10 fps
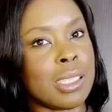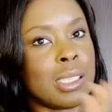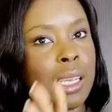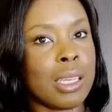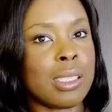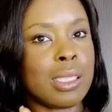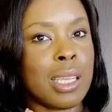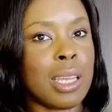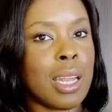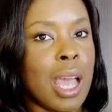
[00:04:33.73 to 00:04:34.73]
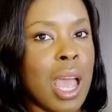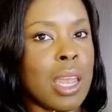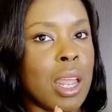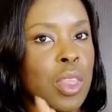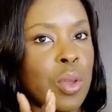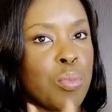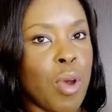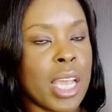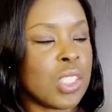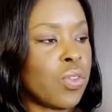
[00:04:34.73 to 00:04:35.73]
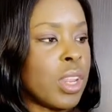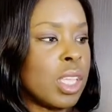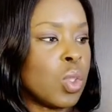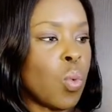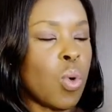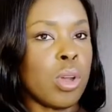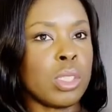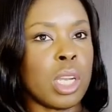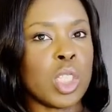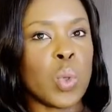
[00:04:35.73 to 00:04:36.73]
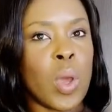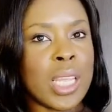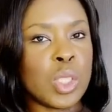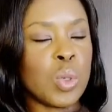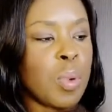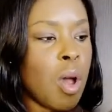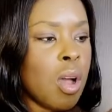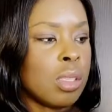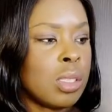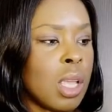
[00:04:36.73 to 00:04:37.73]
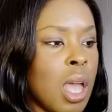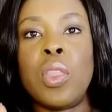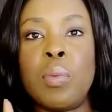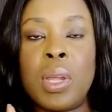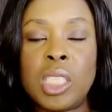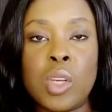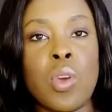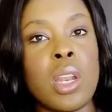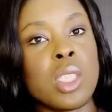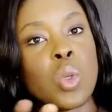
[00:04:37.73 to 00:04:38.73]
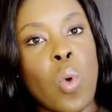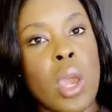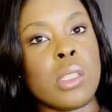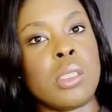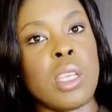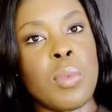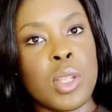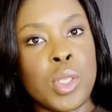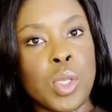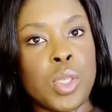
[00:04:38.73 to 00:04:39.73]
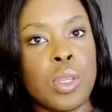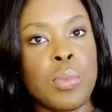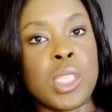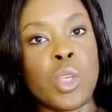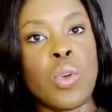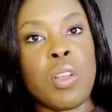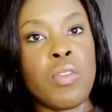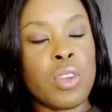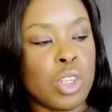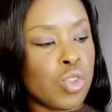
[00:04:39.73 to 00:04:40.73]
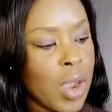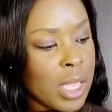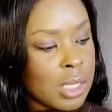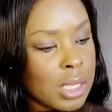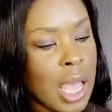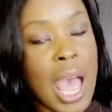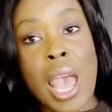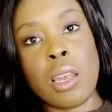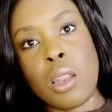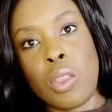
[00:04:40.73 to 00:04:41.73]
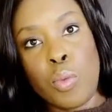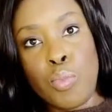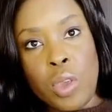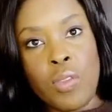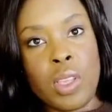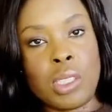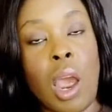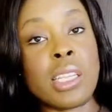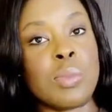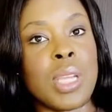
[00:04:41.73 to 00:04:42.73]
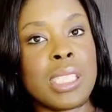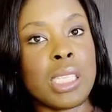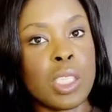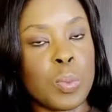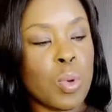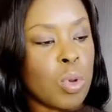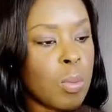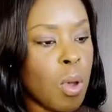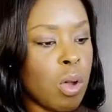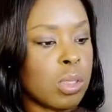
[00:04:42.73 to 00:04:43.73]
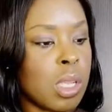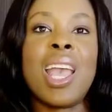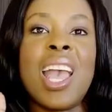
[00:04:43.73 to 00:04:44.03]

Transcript: in a size 10, and the price for this was £22. The material is quite similar to the material for the dress and the previous item that I did spoke about.